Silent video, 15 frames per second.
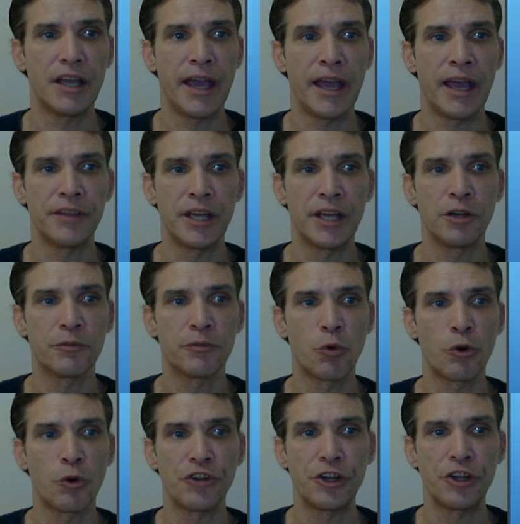and then of
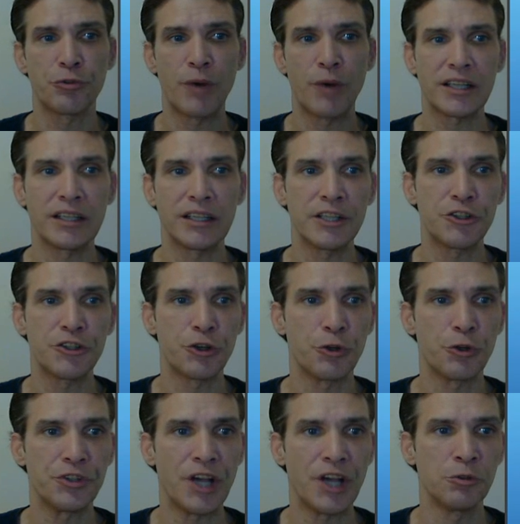course a direct link to
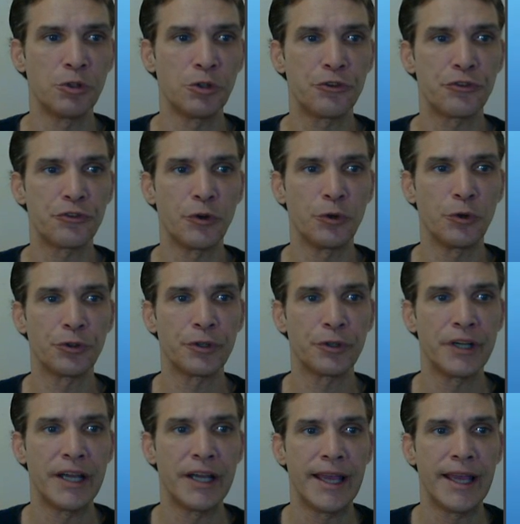your downloads folder